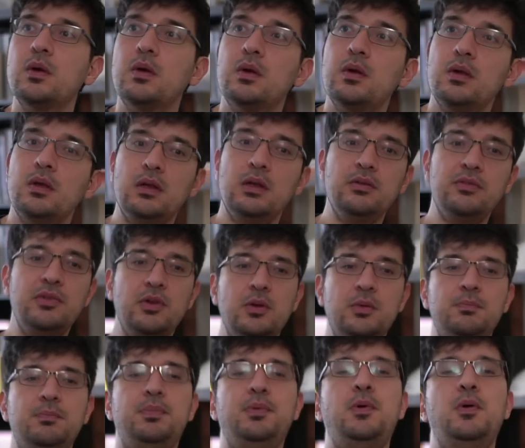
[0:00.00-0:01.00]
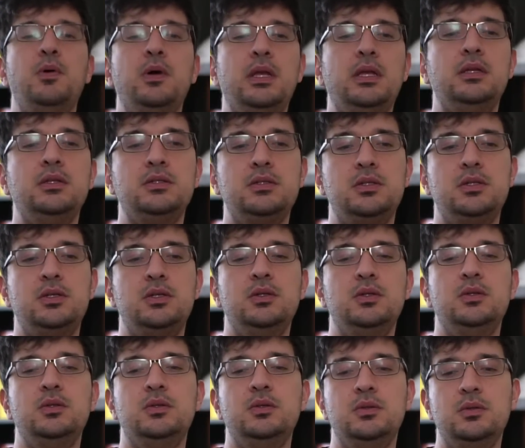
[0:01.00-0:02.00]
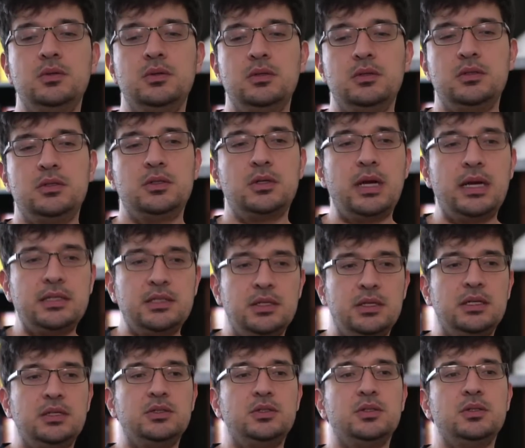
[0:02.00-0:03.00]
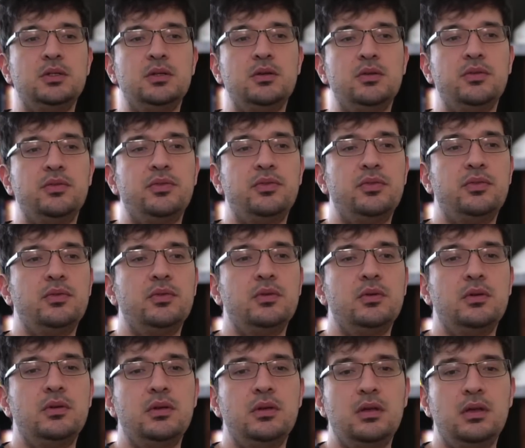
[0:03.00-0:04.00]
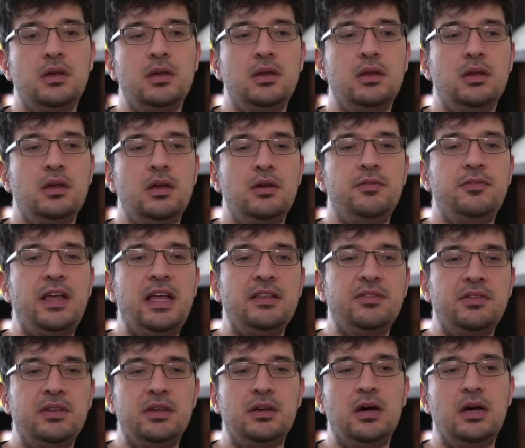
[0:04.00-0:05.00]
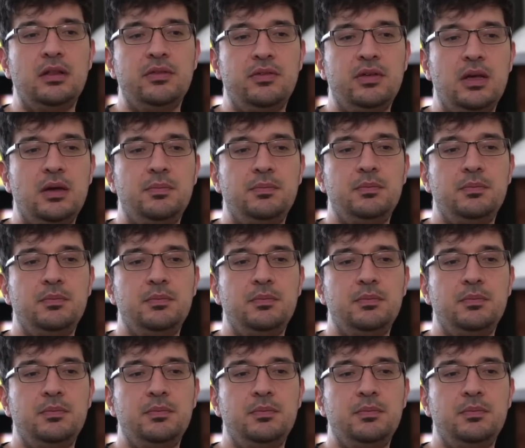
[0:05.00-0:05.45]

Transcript: here's a good point to try to introduce a fancy concept.